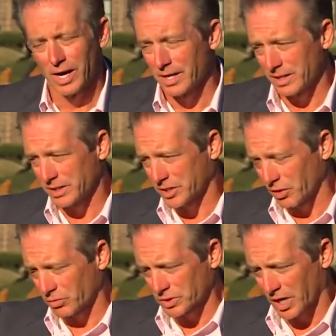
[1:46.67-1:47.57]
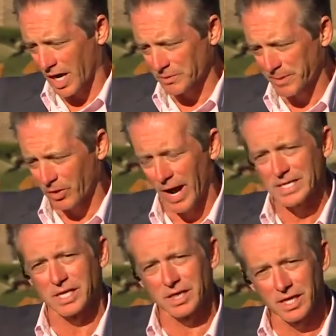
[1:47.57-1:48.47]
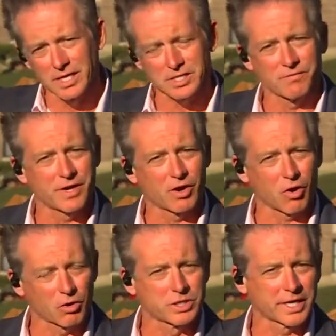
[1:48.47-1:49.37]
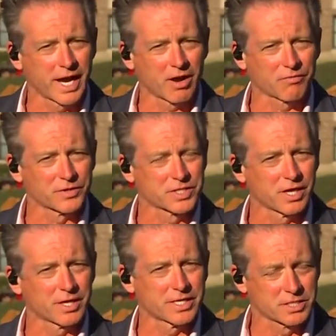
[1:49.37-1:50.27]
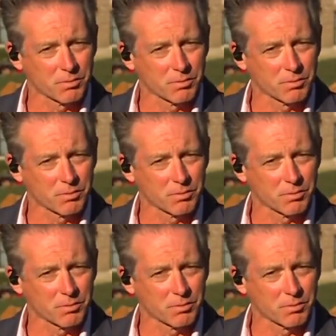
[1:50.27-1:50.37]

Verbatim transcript: Uh, Children's Hospital has a list of their urgent care facilities,